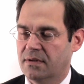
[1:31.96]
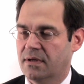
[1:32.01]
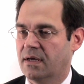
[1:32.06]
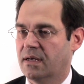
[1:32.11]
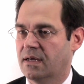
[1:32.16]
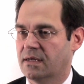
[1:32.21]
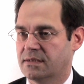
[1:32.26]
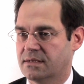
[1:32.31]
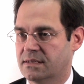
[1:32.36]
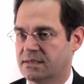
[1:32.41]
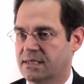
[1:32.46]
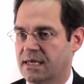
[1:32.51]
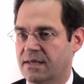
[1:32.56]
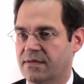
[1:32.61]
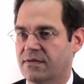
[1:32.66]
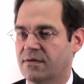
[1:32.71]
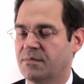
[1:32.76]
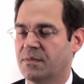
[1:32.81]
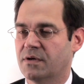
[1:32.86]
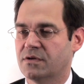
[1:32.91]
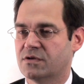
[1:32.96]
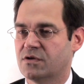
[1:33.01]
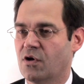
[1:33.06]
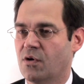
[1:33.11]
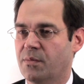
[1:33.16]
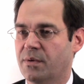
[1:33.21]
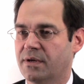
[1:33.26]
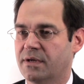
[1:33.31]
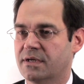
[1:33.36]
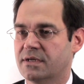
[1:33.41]
And as I said, the most
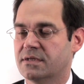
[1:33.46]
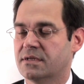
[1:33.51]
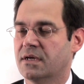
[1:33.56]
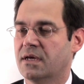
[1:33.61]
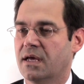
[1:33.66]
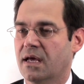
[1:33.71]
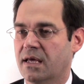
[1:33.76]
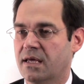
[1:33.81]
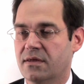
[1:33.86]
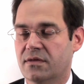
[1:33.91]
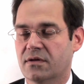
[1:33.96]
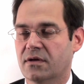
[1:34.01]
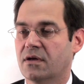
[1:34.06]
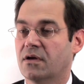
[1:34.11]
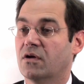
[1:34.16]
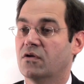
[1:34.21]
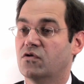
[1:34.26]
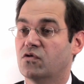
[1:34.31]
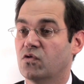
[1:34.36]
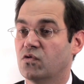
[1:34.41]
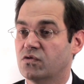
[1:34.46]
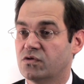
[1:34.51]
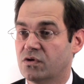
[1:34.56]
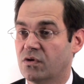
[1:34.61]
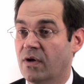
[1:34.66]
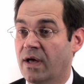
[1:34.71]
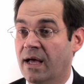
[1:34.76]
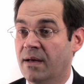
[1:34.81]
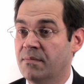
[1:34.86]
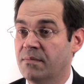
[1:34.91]
common is either a
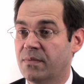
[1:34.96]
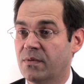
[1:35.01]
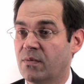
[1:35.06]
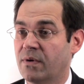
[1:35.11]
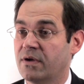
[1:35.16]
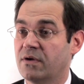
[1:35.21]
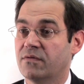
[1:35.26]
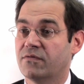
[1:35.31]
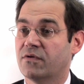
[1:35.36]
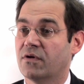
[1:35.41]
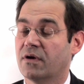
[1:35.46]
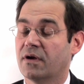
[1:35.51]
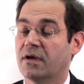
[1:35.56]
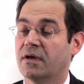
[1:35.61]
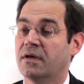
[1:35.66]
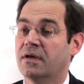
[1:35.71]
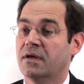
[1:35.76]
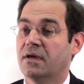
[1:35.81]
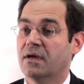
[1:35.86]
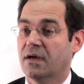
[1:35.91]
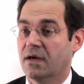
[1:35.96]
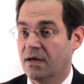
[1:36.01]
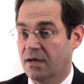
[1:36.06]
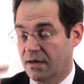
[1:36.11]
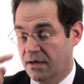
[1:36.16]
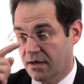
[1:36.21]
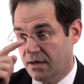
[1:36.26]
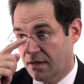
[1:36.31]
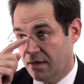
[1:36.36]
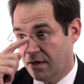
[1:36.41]
dorsal hump, where you've got
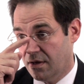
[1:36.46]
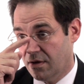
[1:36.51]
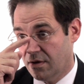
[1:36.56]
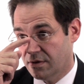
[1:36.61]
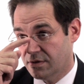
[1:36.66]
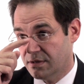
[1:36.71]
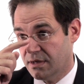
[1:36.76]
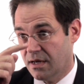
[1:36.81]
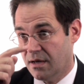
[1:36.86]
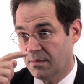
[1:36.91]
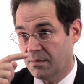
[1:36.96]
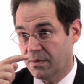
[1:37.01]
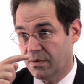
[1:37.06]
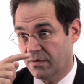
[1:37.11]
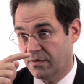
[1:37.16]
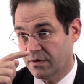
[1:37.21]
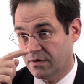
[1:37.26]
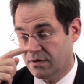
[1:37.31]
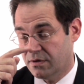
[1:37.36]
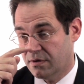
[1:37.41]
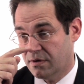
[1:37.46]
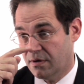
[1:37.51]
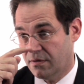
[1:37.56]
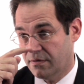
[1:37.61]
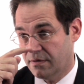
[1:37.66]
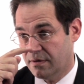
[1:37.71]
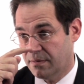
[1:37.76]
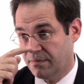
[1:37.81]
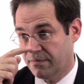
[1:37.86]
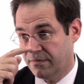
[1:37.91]
a large hump on
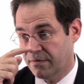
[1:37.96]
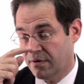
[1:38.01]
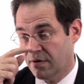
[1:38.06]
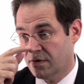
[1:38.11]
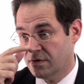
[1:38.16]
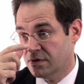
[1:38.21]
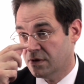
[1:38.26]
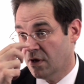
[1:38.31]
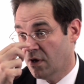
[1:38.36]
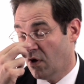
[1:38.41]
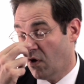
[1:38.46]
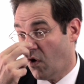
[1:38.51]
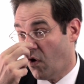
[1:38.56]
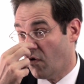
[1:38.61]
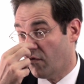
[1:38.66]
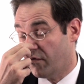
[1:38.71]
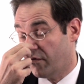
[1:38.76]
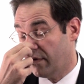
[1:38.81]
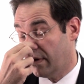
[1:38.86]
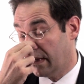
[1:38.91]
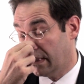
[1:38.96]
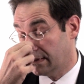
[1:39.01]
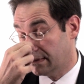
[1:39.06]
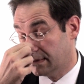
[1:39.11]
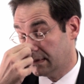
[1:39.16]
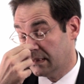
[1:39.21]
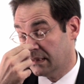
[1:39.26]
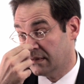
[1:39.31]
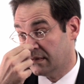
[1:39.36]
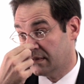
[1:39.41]
the tip of your nose. Often
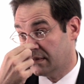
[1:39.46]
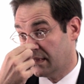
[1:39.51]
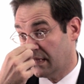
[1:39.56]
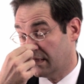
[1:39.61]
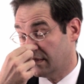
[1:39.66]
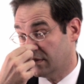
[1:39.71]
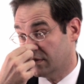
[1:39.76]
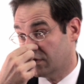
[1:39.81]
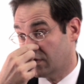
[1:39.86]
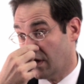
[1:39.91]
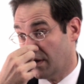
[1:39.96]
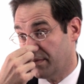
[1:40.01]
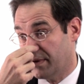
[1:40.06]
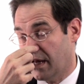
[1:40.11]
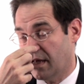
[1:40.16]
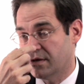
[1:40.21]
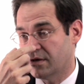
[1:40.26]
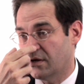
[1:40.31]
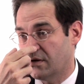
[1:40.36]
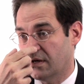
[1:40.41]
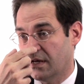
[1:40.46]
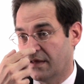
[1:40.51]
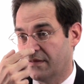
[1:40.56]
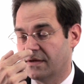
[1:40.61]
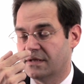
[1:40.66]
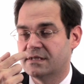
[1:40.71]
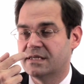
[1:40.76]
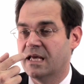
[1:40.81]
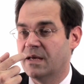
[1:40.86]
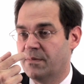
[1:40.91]
they describe it, I don't like the
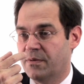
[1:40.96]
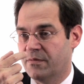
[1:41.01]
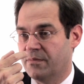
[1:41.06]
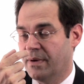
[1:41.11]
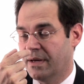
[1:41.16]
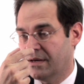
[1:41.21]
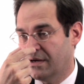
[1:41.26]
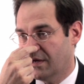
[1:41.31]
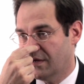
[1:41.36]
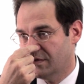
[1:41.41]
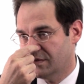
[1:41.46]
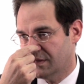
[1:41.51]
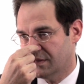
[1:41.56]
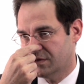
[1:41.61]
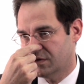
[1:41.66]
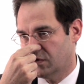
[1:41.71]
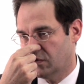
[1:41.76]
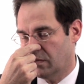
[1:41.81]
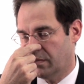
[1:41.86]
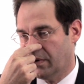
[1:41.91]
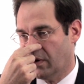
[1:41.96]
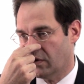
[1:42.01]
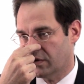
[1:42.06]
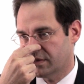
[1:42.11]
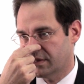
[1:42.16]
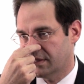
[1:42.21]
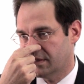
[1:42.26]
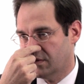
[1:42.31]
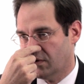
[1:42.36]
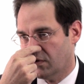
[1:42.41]
tip of my nose, it's too
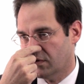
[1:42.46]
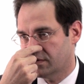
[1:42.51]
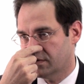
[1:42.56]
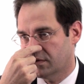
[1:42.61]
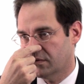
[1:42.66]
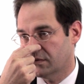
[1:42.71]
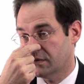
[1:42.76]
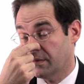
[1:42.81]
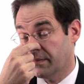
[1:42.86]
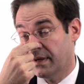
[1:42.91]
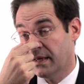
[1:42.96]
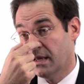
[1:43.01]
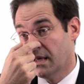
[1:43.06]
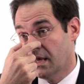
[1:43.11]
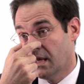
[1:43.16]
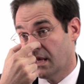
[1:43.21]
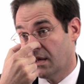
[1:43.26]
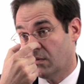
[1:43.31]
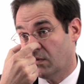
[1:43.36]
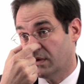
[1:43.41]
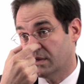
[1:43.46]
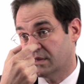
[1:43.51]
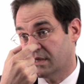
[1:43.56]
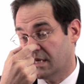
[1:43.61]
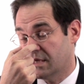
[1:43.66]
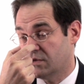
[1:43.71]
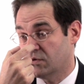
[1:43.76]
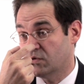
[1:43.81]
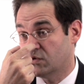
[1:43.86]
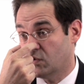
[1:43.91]
boxy, doctor, or something, in which
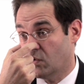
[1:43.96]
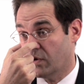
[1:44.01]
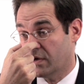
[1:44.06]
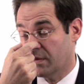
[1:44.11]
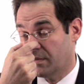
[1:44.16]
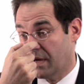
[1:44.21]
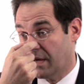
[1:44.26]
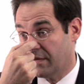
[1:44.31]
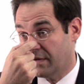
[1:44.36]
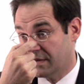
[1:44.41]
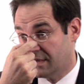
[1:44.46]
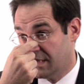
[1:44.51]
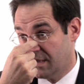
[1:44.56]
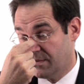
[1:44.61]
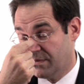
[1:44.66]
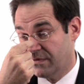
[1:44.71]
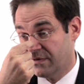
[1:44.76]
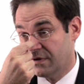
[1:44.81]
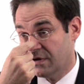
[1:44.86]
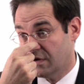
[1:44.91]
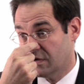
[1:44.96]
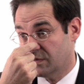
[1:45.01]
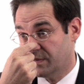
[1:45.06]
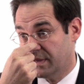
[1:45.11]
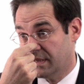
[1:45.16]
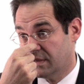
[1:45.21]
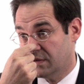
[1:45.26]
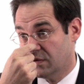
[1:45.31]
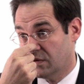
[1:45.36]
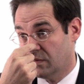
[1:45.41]
case you're talking about the tip of the nose
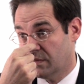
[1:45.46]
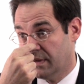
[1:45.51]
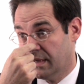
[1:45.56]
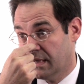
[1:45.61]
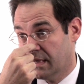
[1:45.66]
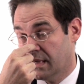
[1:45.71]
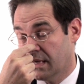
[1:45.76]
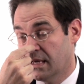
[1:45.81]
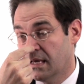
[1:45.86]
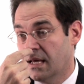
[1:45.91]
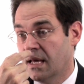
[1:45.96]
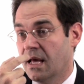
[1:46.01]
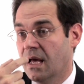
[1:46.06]
being too big.